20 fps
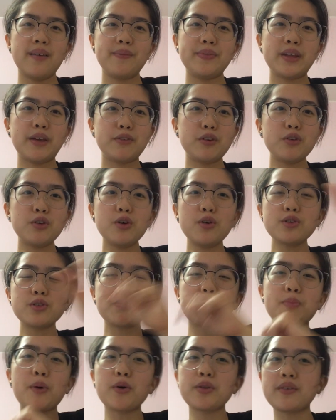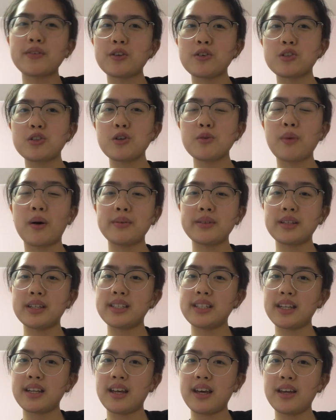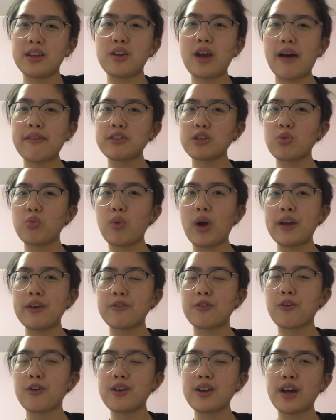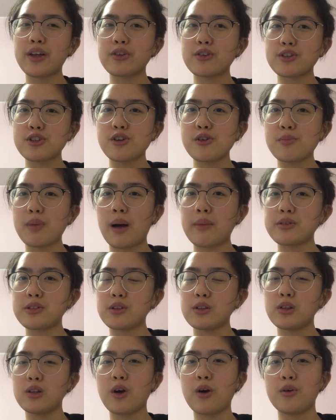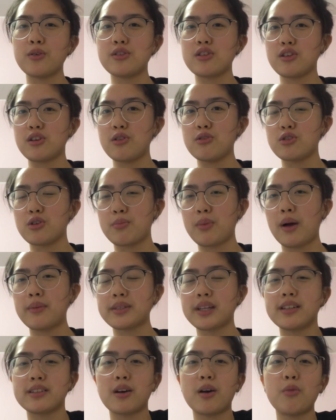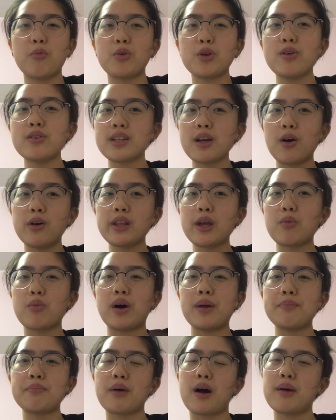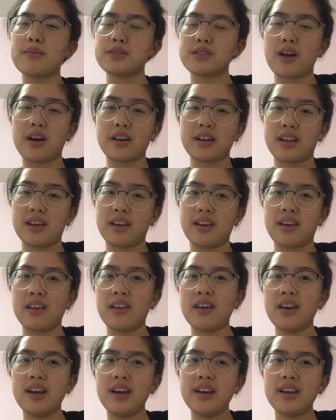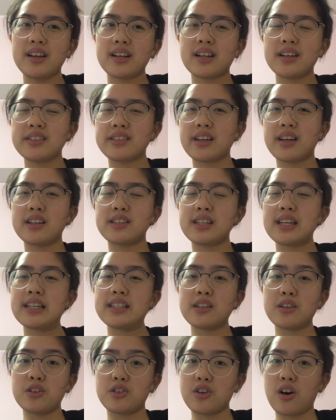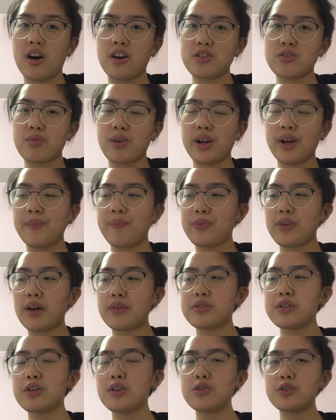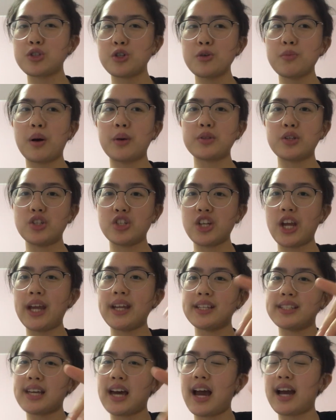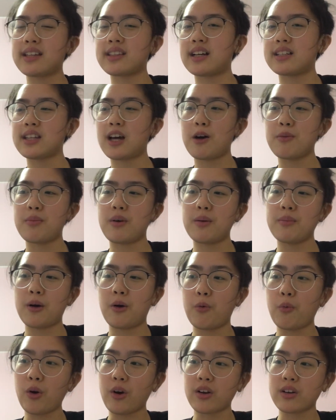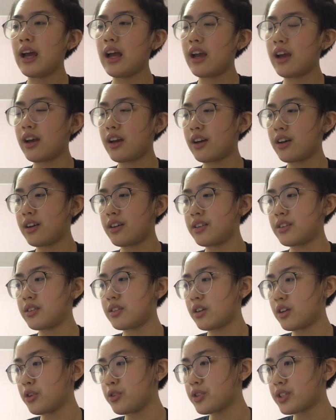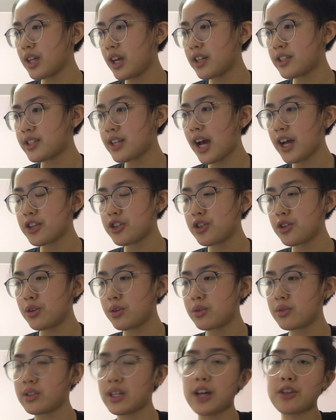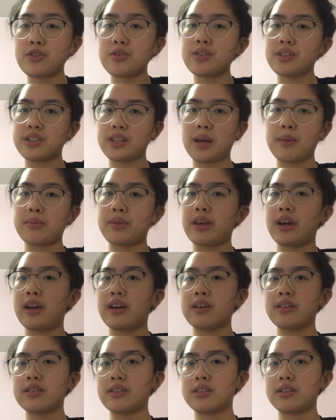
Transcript: if you use both of those 2 bombs and it didn't hit, you have to wait for another 2 bombs to load to use your bombs. Because using only 1 bomb is not going to hit. Because, like, it's easy to dodge, right? You have to use 2 bombs to chain attack. That's how Bonbon works. And you say Statue the same thing.